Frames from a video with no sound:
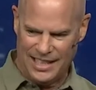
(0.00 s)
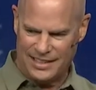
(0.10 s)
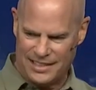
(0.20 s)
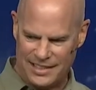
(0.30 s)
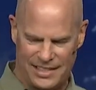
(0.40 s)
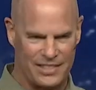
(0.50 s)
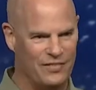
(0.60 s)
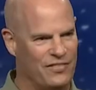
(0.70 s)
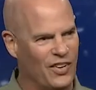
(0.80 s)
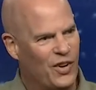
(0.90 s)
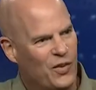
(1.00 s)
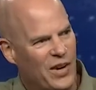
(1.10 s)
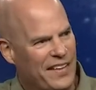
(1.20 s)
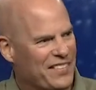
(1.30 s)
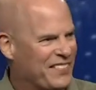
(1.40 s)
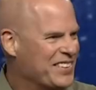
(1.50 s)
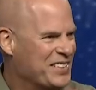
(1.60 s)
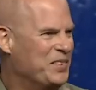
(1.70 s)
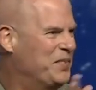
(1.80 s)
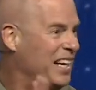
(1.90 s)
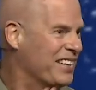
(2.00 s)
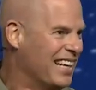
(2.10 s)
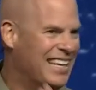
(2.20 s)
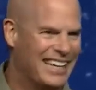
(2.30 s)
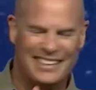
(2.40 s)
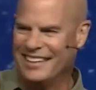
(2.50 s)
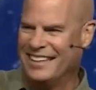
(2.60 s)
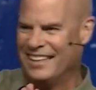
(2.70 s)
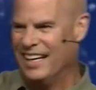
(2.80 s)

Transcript: into some fall weather. It feels a little better, doesn't it? I